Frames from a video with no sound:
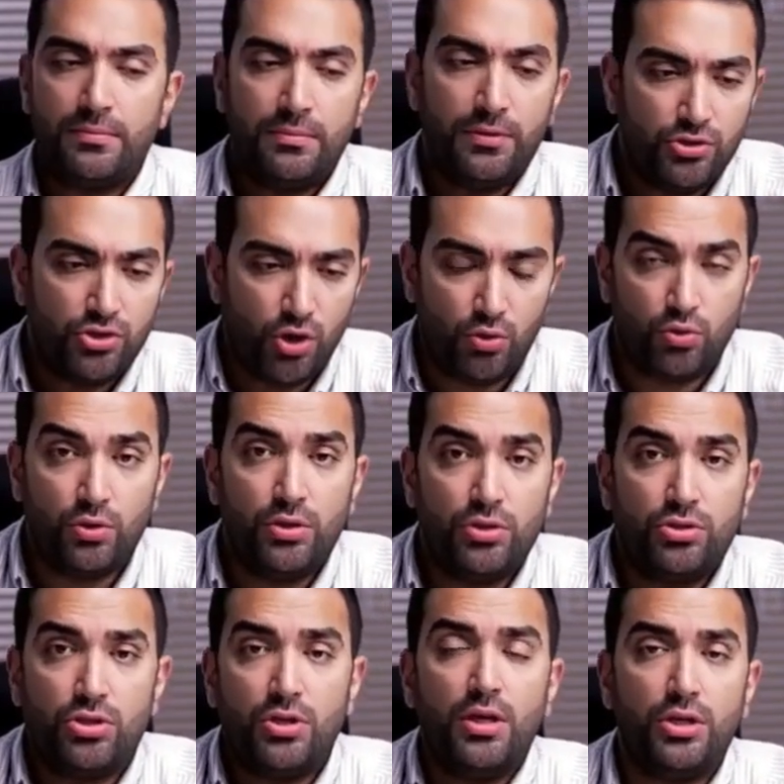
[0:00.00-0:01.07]
So,
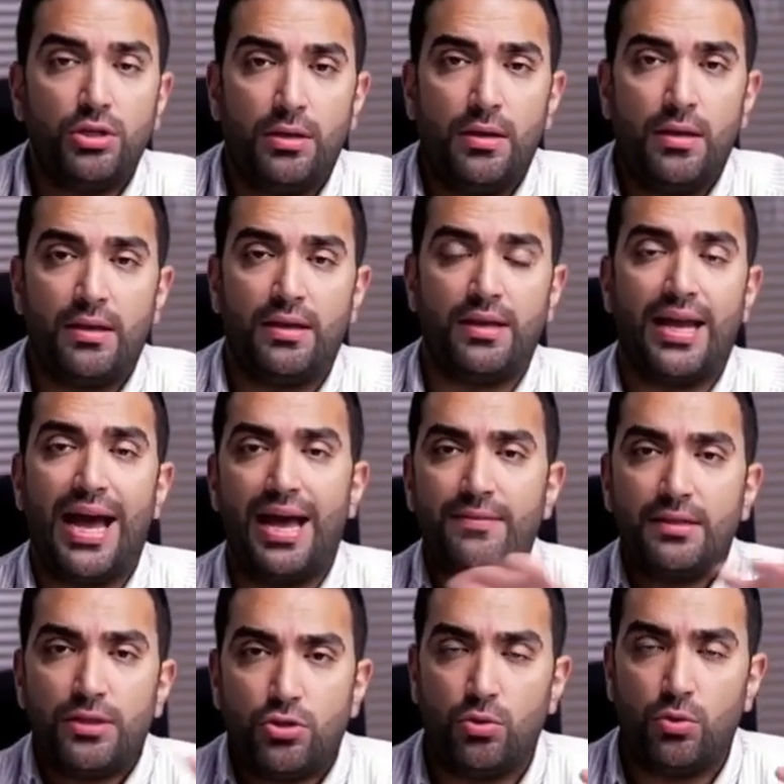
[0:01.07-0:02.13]
sir,
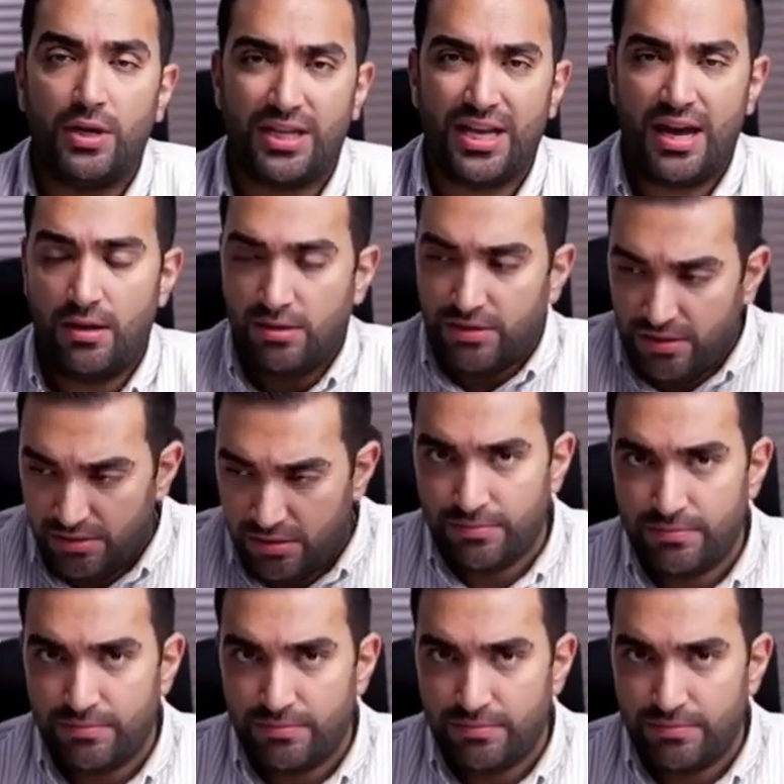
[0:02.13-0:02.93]
having two accounts,